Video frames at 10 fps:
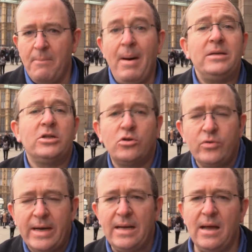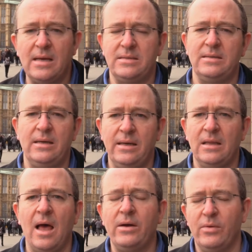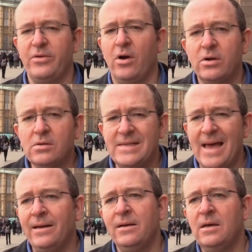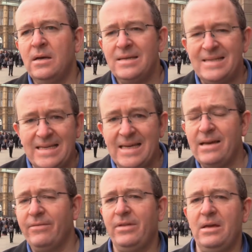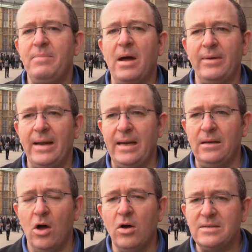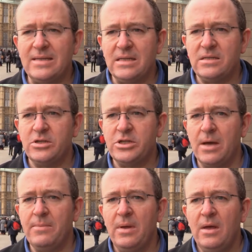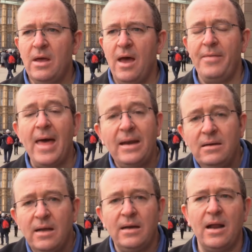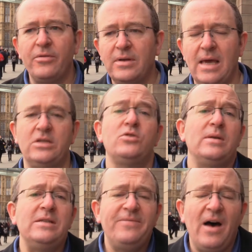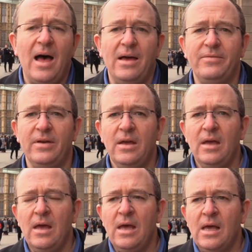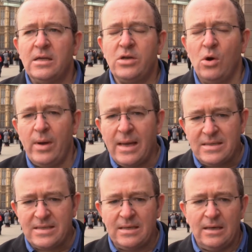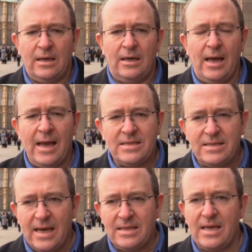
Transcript: by decree, as in line with Article 10C of the Bahraini Law on Citizenship. And then in another case, 25. So it's